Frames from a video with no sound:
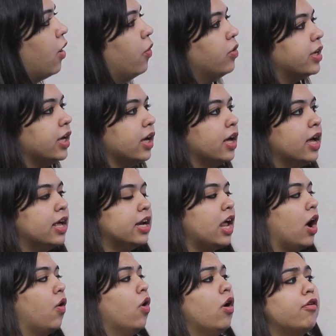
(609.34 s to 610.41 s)
Okay,
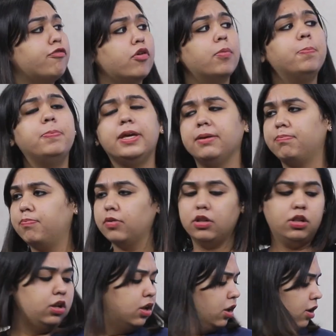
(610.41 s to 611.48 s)
now for
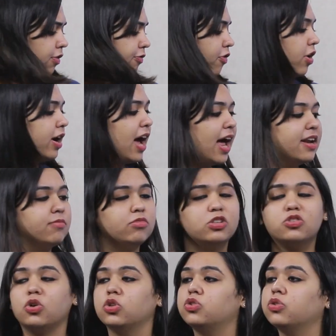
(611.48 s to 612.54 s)
people, for
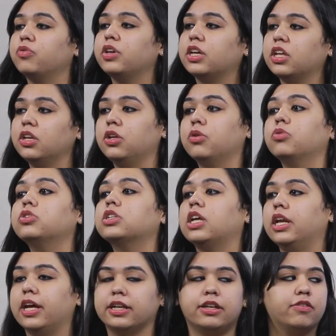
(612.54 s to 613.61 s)
animals also we can use
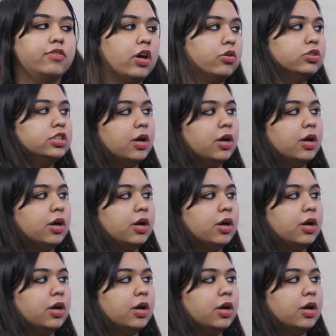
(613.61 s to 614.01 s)
collective nouns.